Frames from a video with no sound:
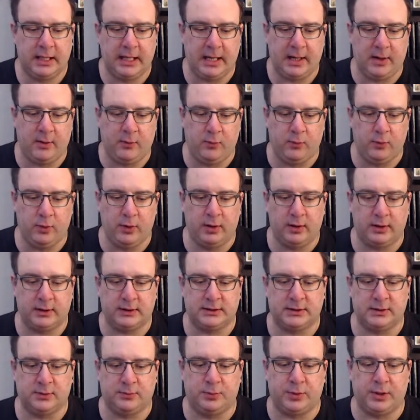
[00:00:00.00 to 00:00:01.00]
At work,
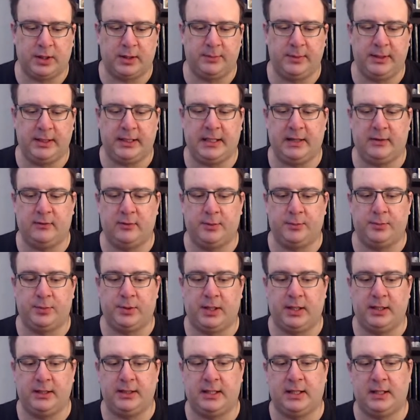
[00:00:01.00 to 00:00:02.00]
so probably can't
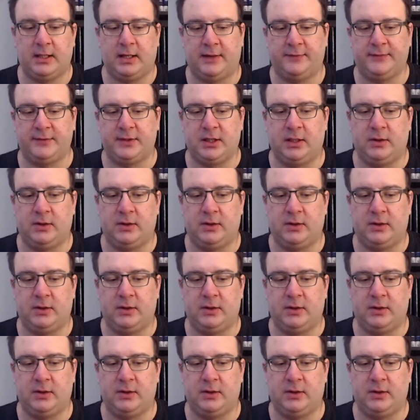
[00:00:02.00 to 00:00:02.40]
reply that often.